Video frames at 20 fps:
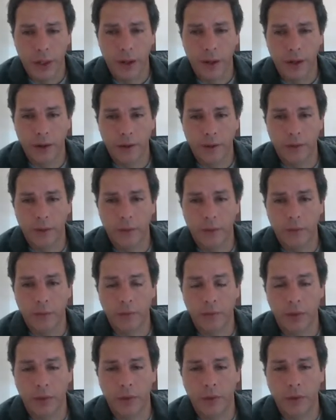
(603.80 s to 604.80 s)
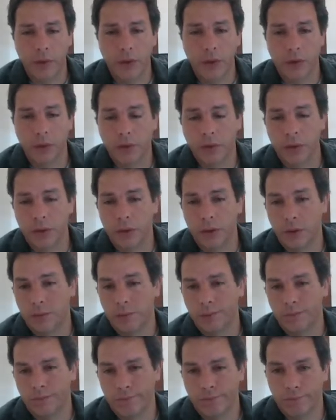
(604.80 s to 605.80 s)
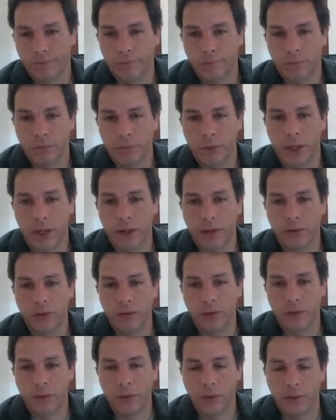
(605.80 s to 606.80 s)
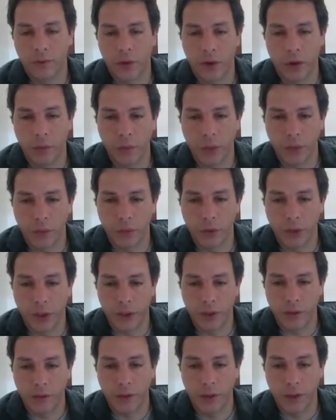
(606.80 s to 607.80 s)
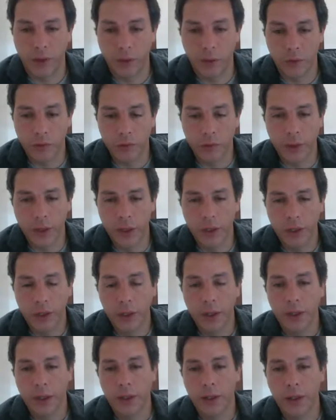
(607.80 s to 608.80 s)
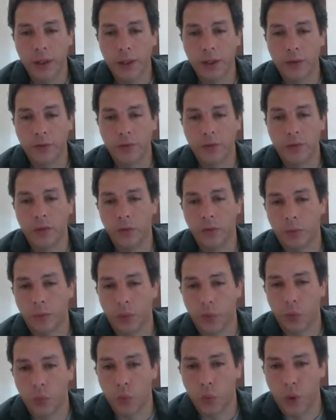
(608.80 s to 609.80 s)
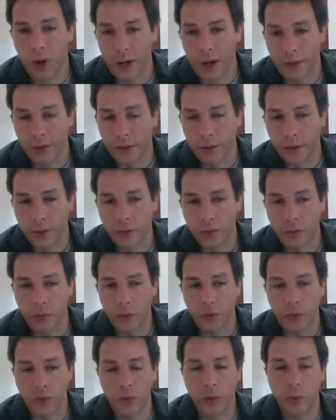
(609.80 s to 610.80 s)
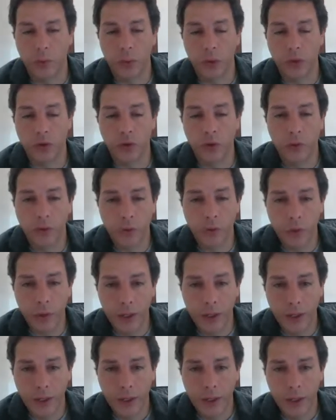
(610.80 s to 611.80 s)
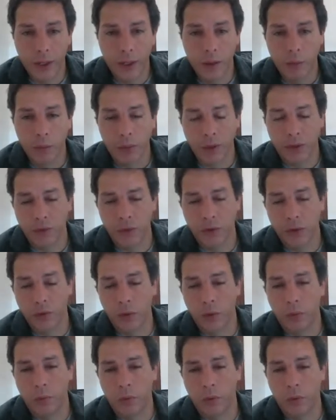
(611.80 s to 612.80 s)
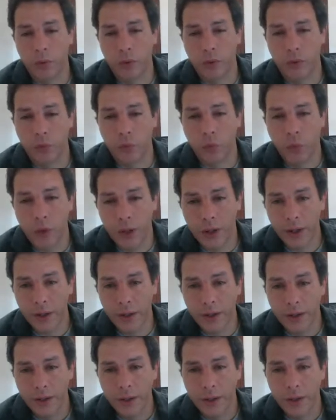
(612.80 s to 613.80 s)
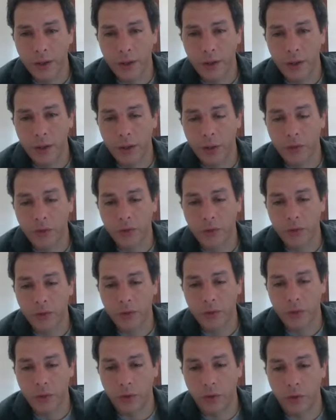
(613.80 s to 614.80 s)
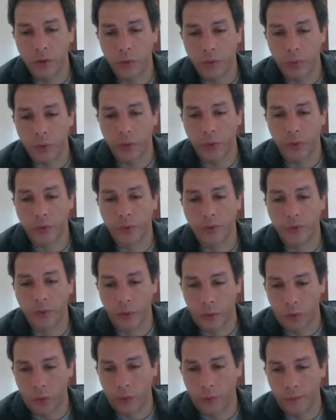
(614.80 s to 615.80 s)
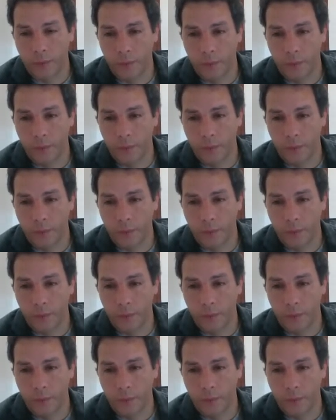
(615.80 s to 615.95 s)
and probability of the x variable to take the value 3 is 0.1. So 0.3 plus 0.1 equals 0.4.